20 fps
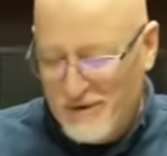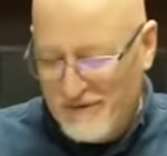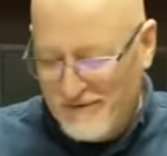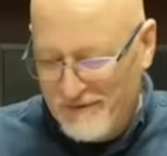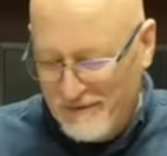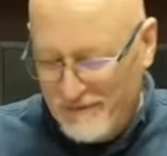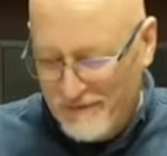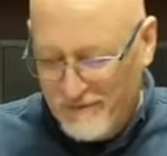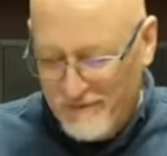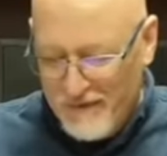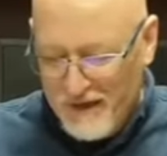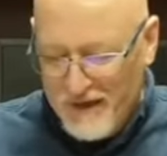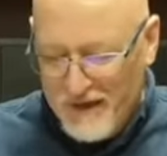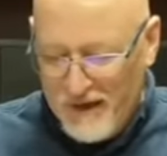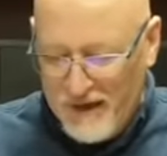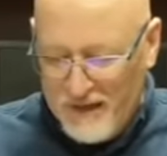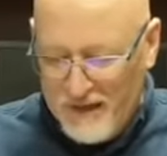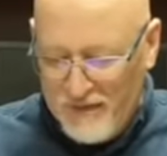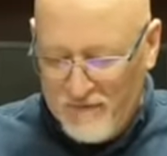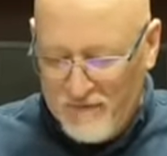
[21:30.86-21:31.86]
Uh,
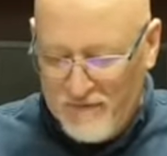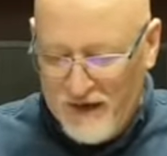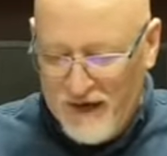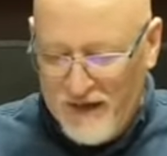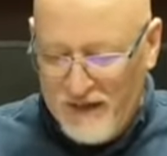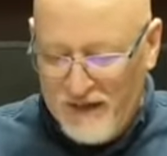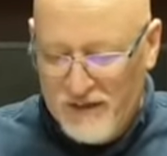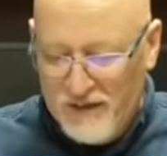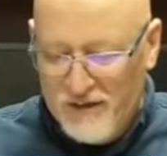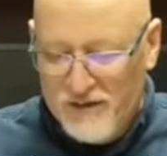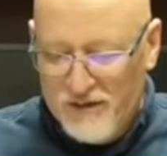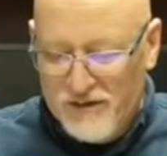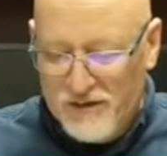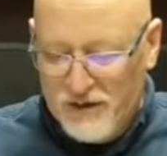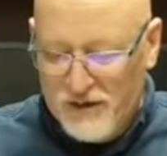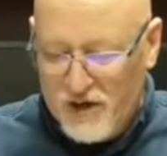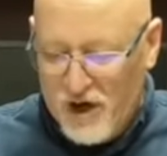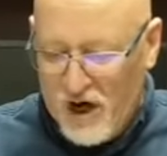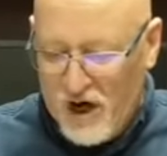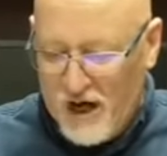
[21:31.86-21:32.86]
Philippians chapter 2,
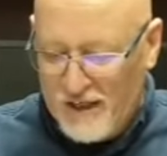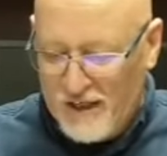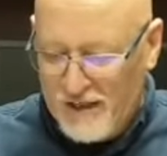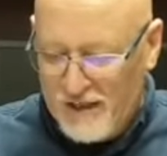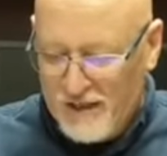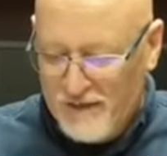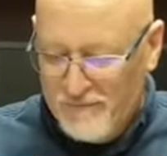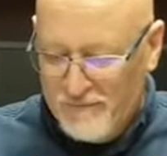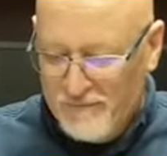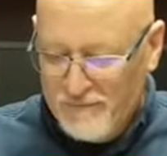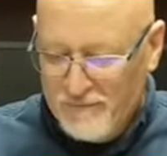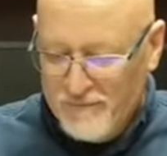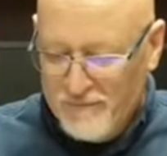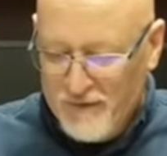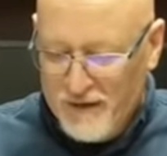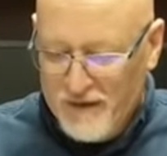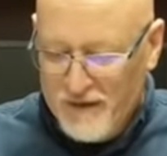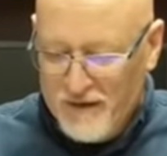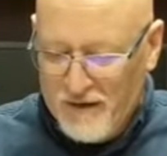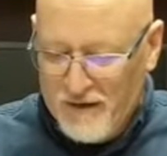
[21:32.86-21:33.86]
verses 7 and 8
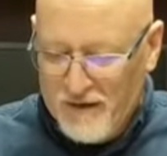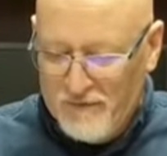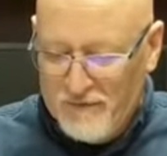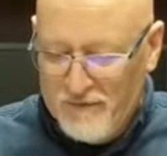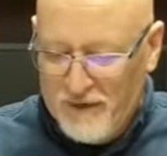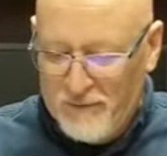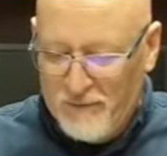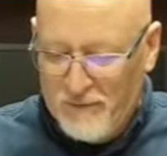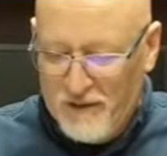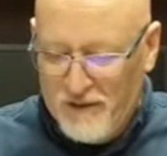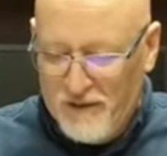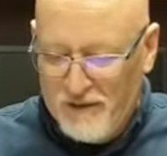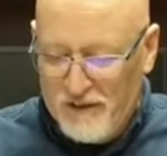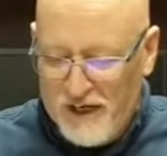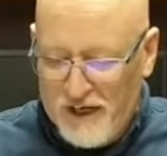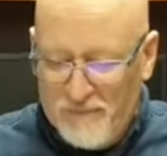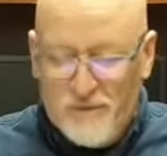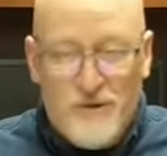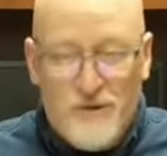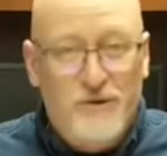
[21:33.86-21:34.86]
in the same
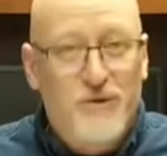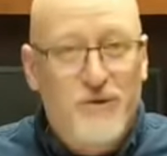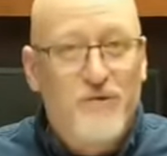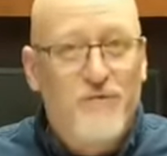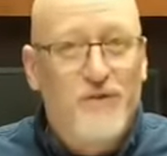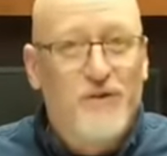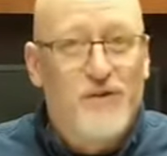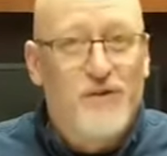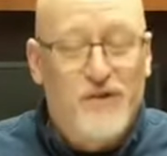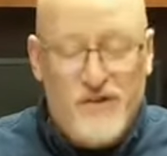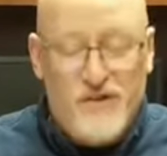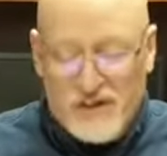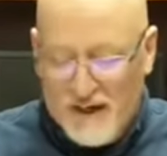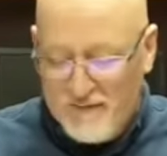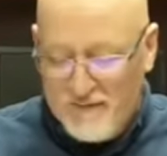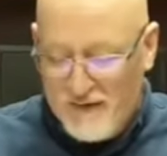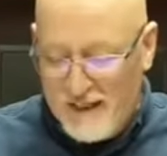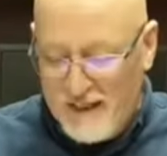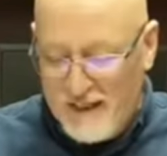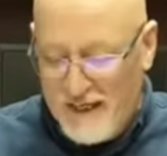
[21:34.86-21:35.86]
passage here,
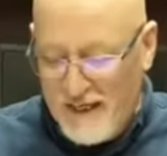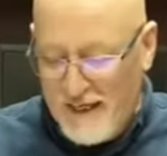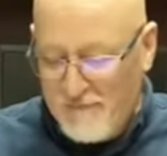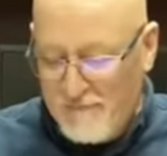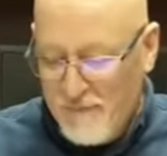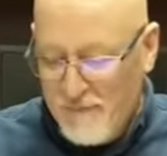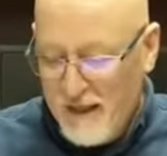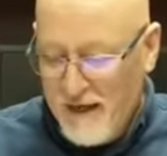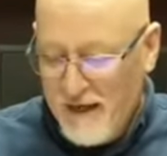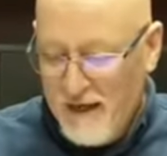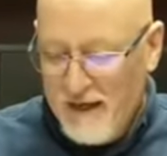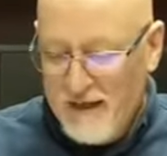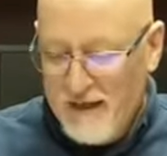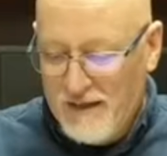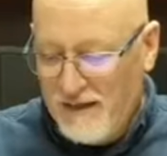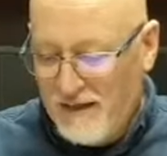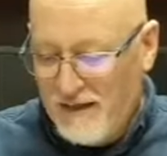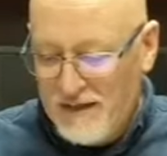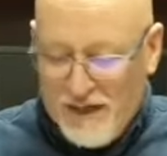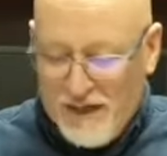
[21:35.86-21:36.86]
uh, he humbled
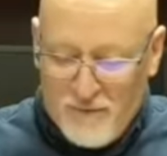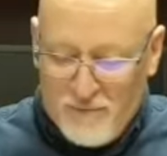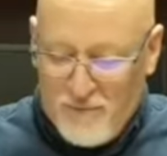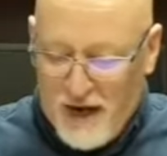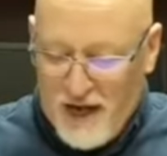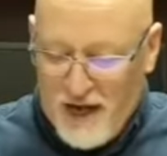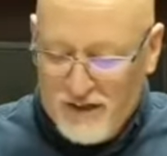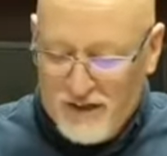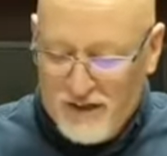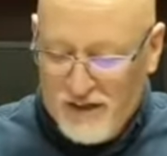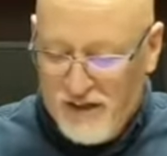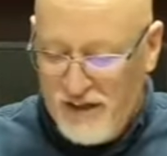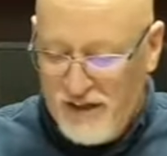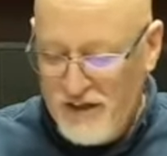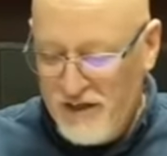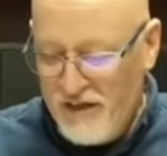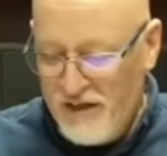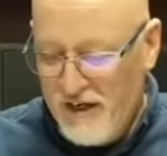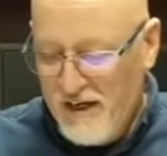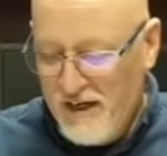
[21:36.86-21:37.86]
himself to a
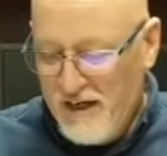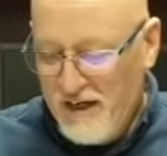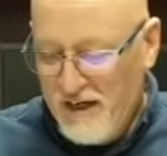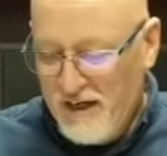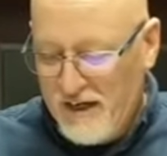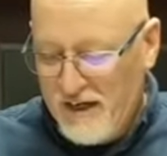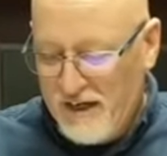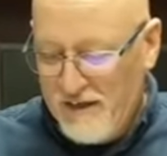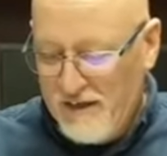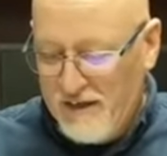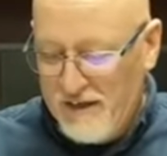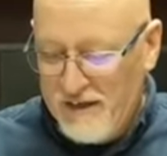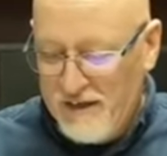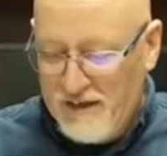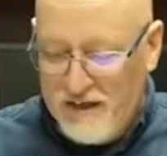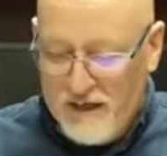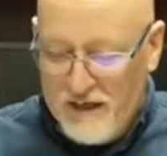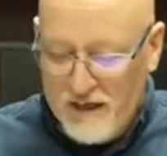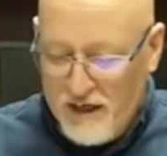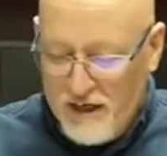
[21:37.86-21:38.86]
position and became
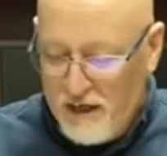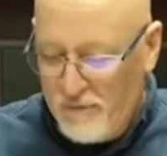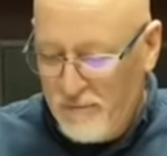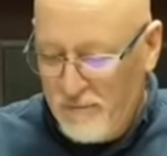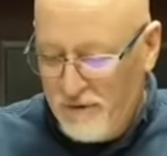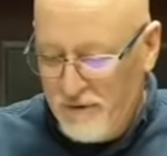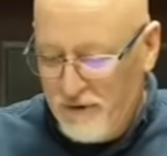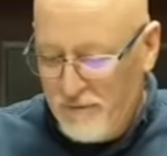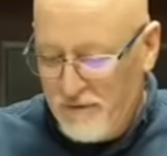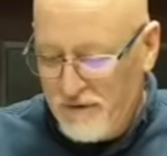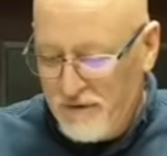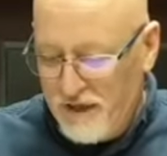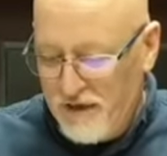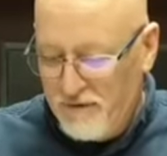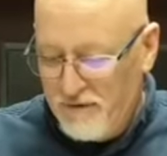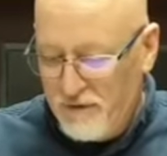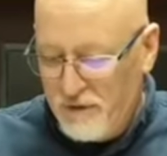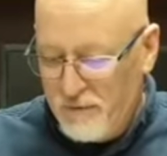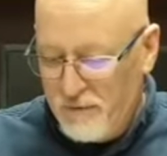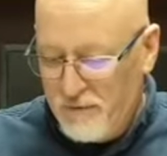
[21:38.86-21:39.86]
obedient even
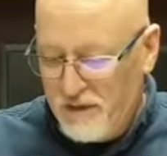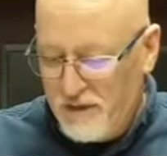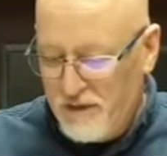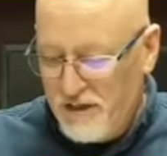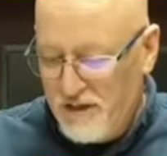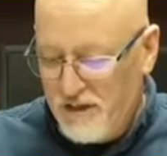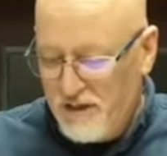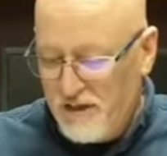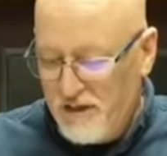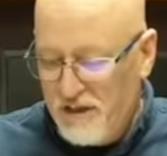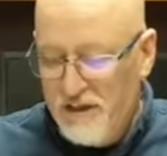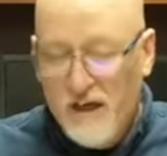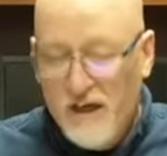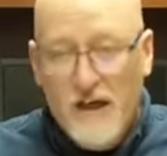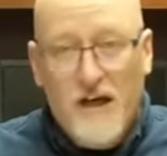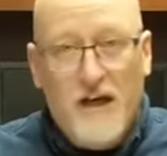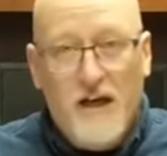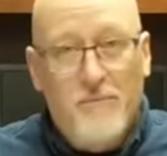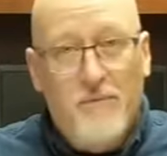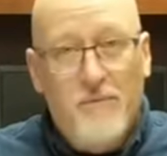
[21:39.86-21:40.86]
to the death of the
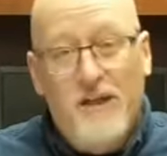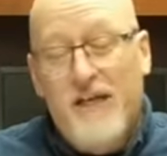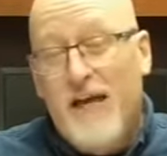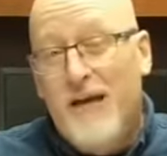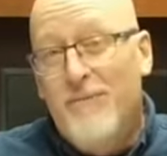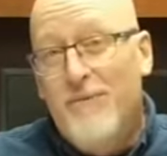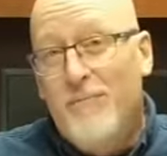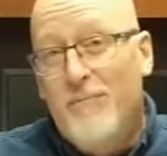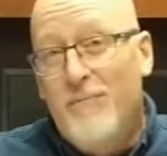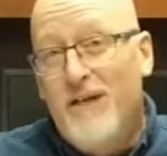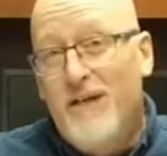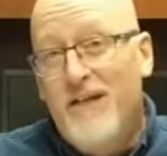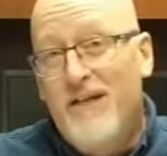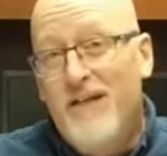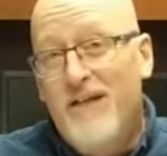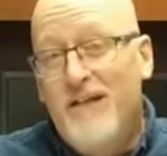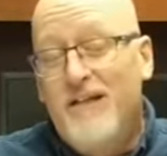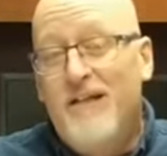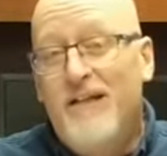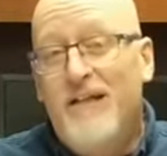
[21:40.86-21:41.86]
cross.
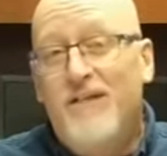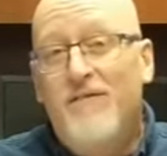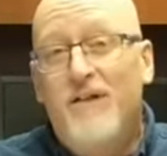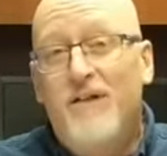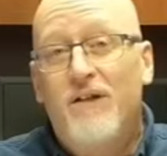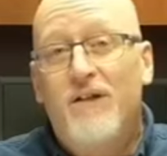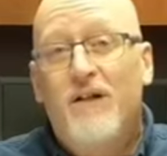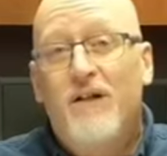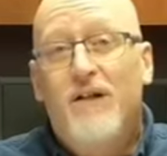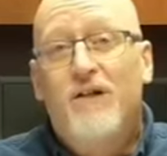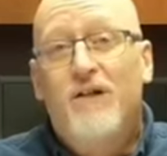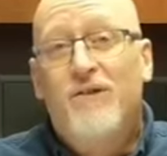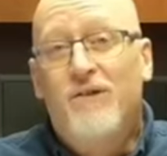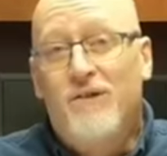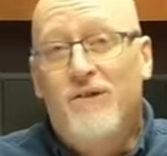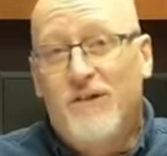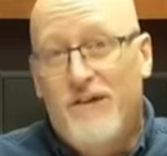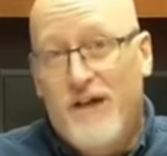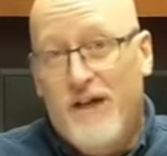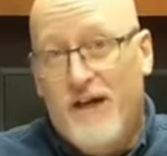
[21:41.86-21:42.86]
He recognized the
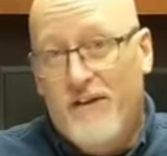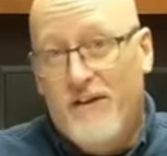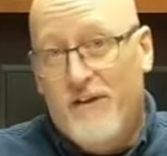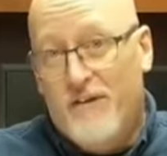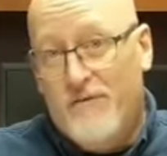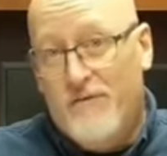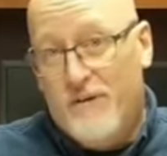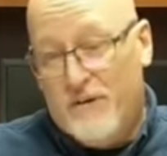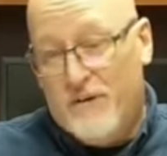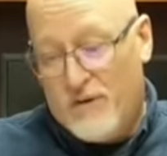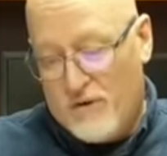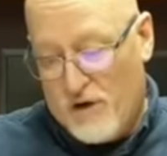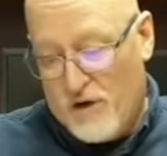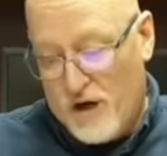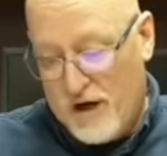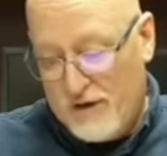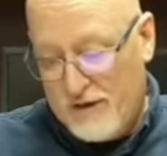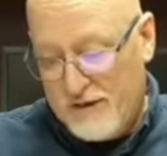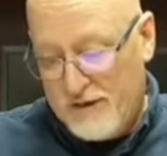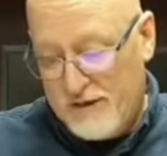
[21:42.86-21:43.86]
cost,
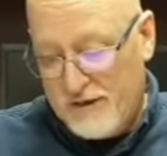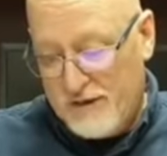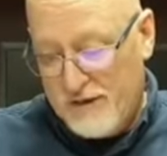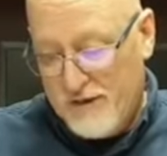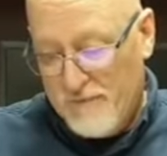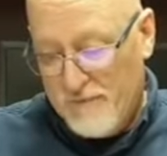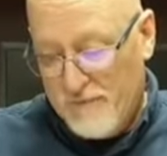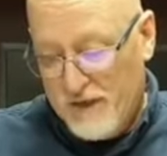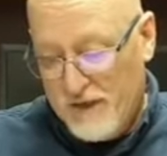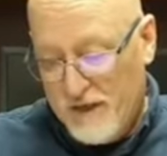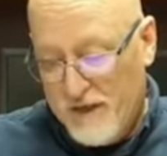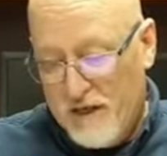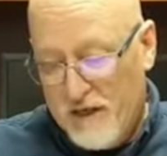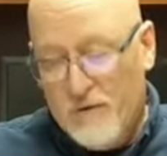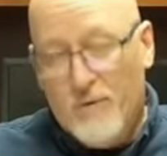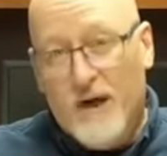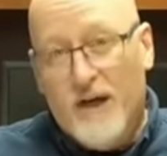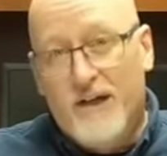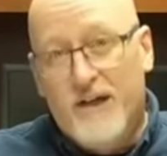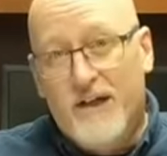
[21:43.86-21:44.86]
and there was cost for
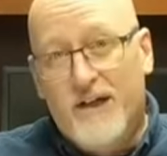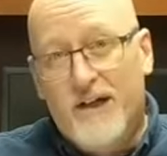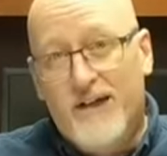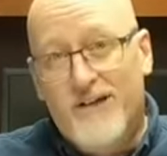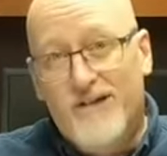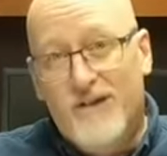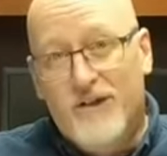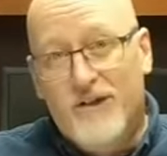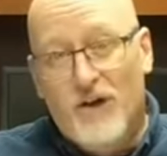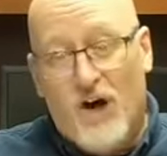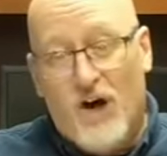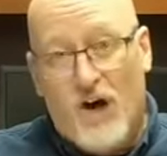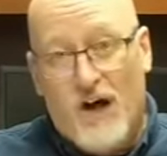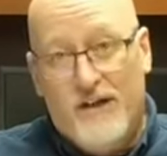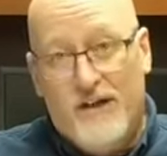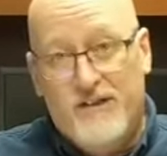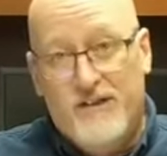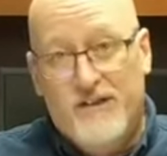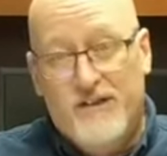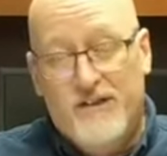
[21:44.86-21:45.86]
what he did,
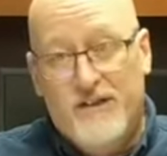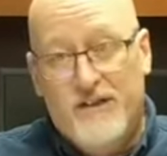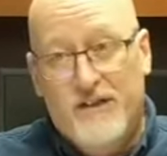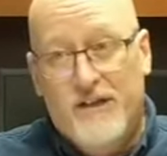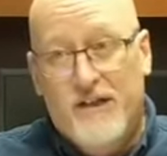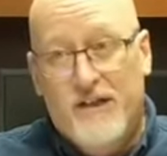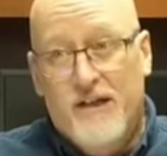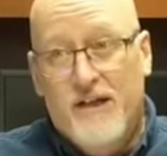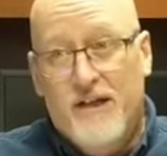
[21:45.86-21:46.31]
but